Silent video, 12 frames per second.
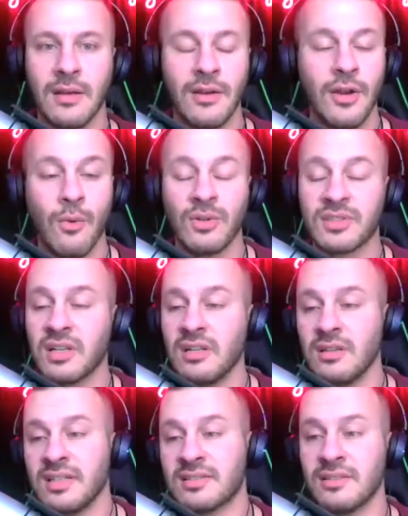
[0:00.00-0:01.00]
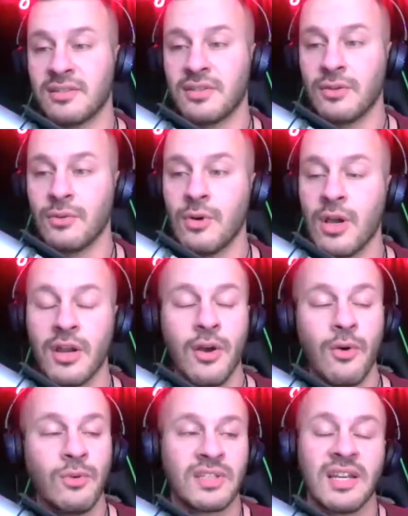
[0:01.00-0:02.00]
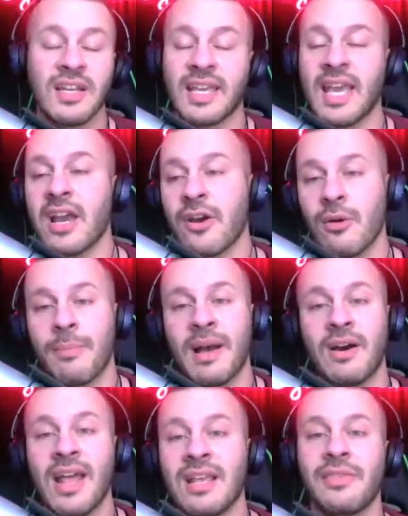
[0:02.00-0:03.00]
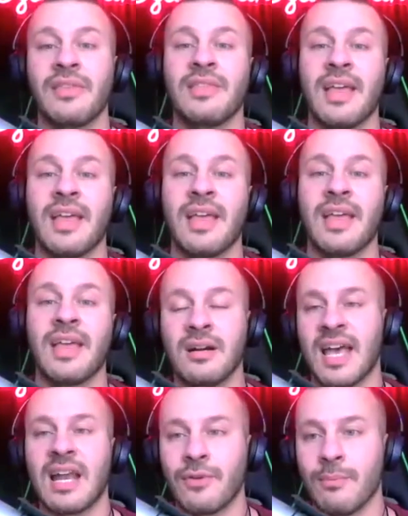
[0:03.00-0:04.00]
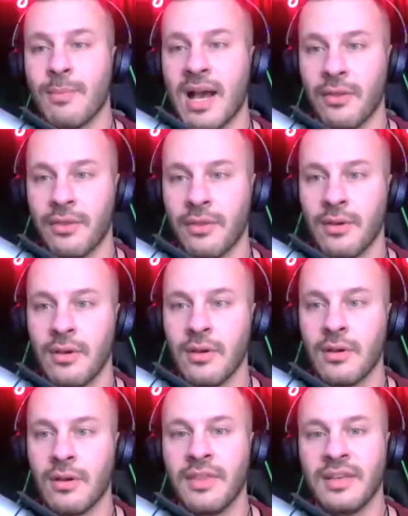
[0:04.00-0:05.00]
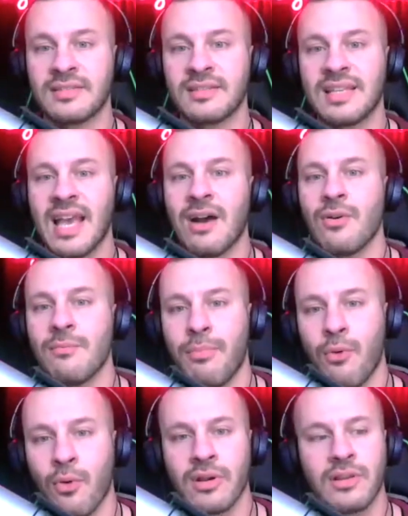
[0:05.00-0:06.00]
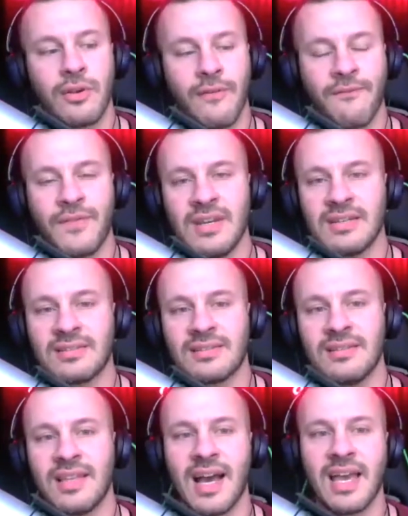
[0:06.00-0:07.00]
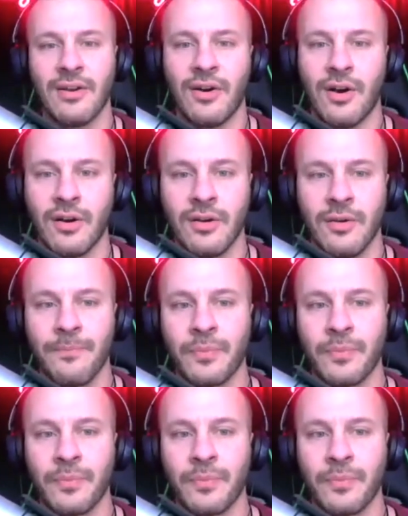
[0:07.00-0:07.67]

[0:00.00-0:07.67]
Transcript: No one's going to listen to you. No one's going to care about anything that comes out of your mouth. This is how important your fitness and diet are.